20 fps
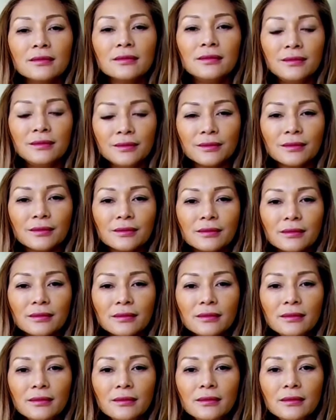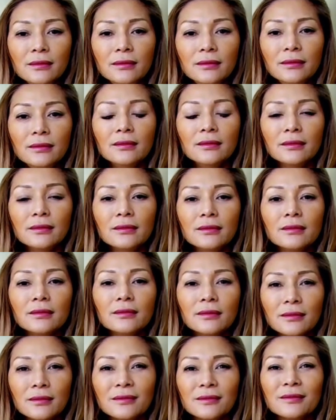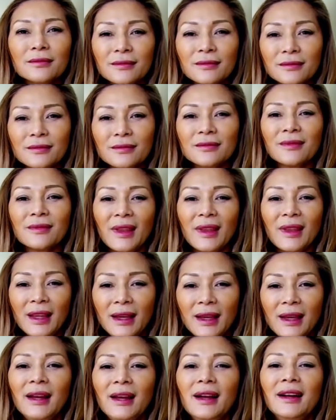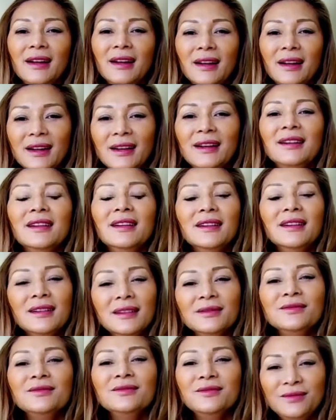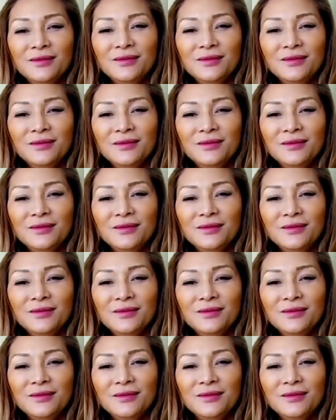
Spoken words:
[no speech]